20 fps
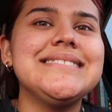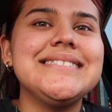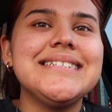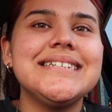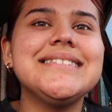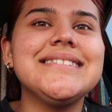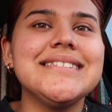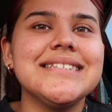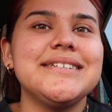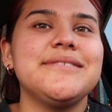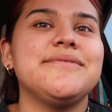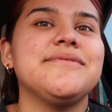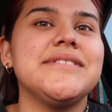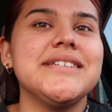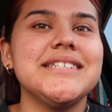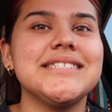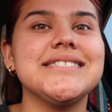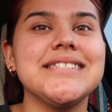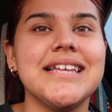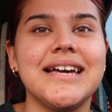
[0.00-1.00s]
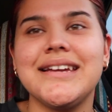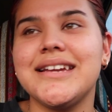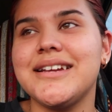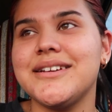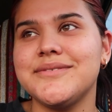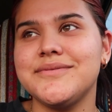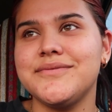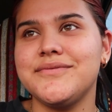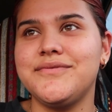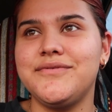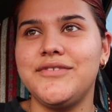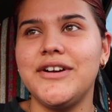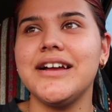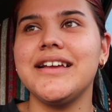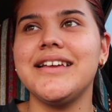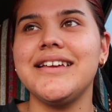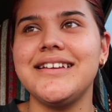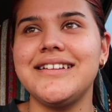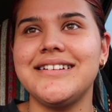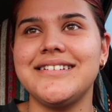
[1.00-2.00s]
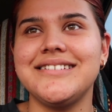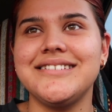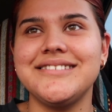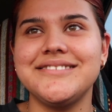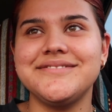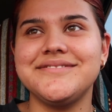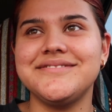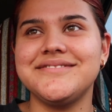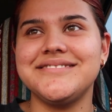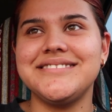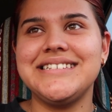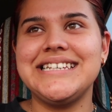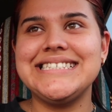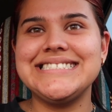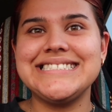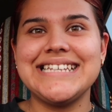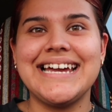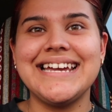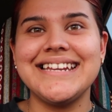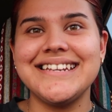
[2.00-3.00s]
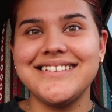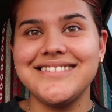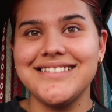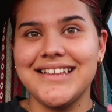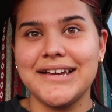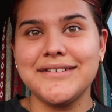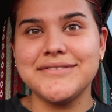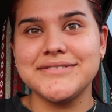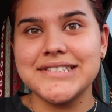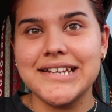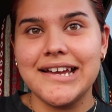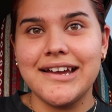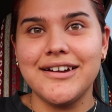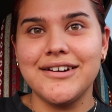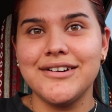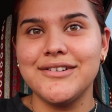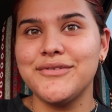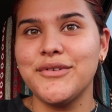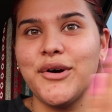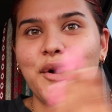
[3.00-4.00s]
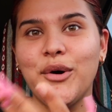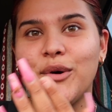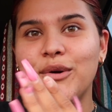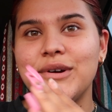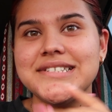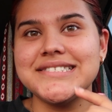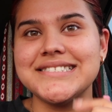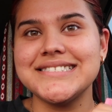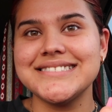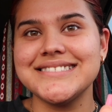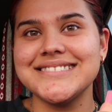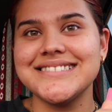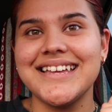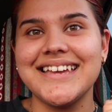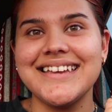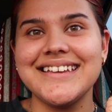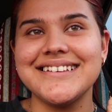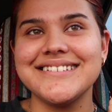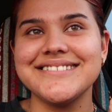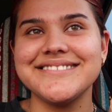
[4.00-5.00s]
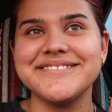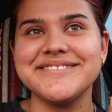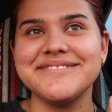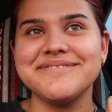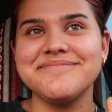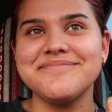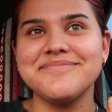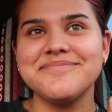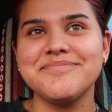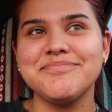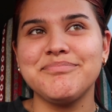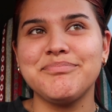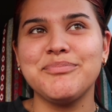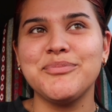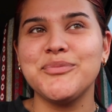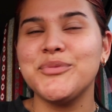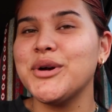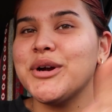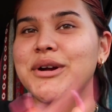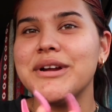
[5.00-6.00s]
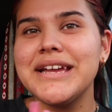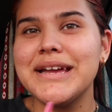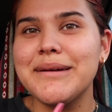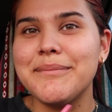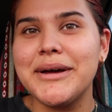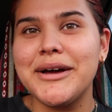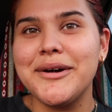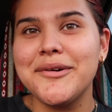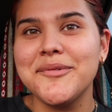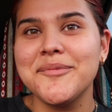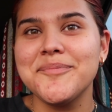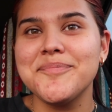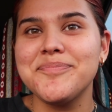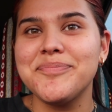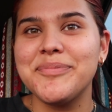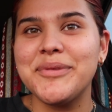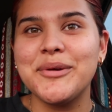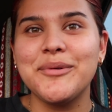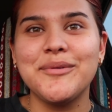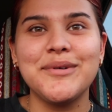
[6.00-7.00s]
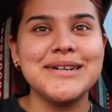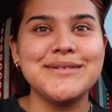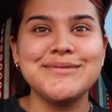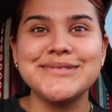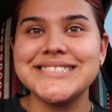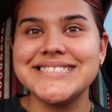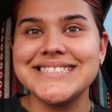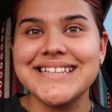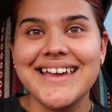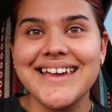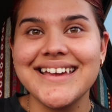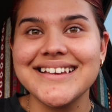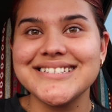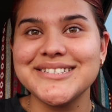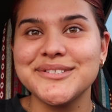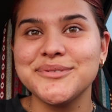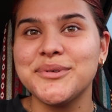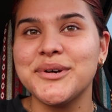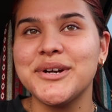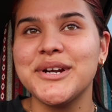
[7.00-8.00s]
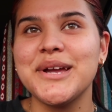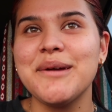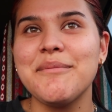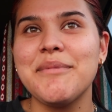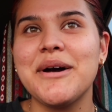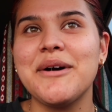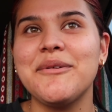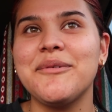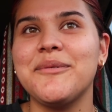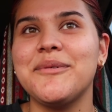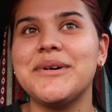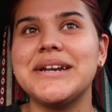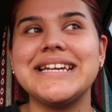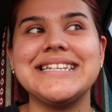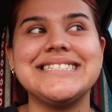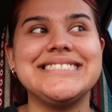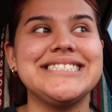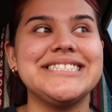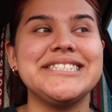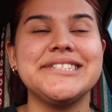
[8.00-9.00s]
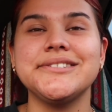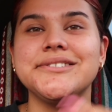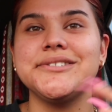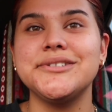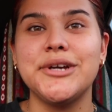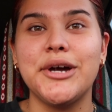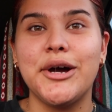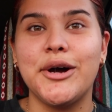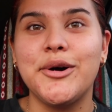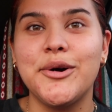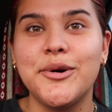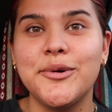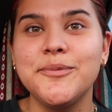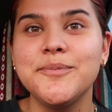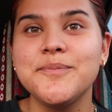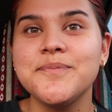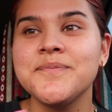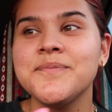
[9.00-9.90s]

did live this like fucking anxiety lifestyle of always like worrying about what was next, worrying about what I didn't know,